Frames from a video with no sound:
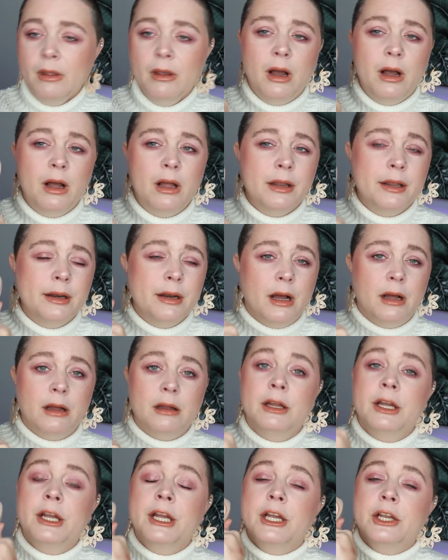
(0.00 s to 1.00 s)
All in
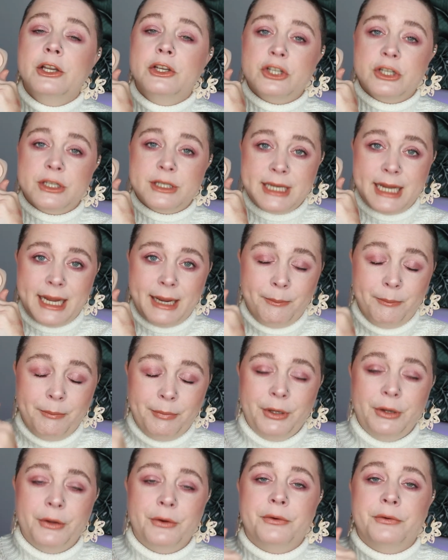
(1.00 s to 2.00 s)
all, just a
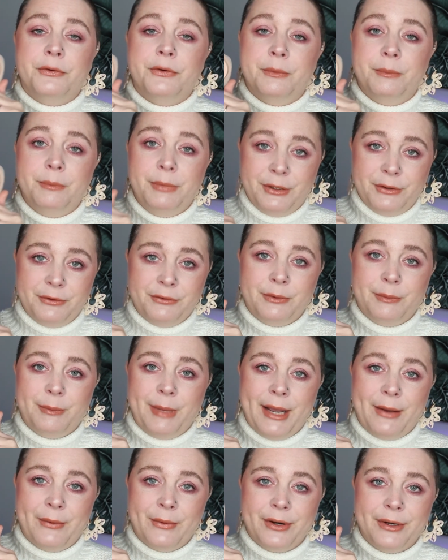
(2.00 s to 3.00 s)
beautiful, beautiful
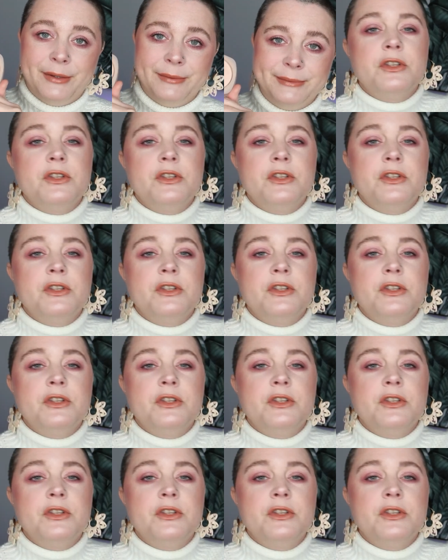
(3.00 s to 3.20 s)
powder.